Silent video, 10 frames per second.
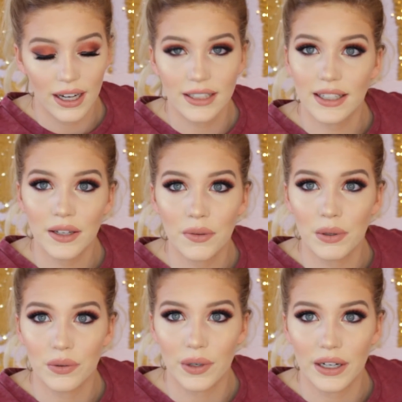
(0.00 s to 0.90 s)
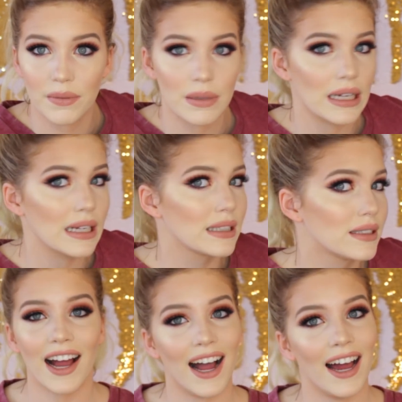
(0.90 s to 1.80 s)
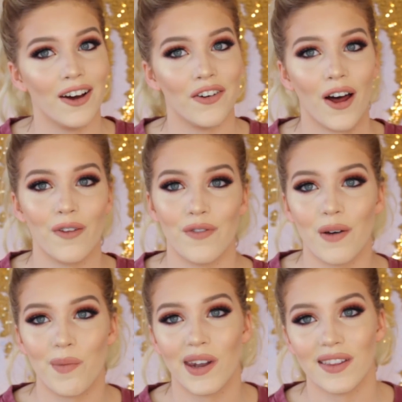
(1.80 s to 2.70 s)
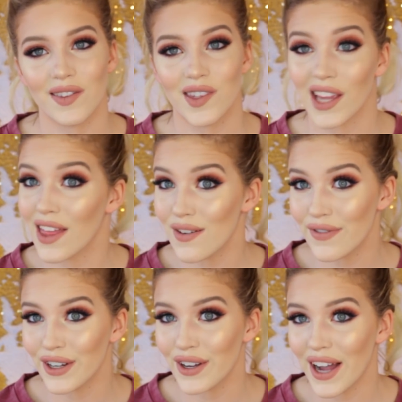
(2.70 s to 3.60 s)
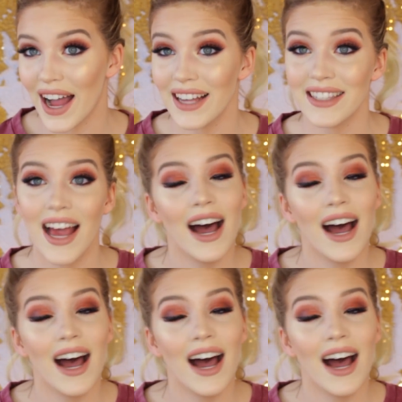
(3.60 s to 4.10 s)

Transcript: I say the most random things. I had a lot of fun putting this together for you guys.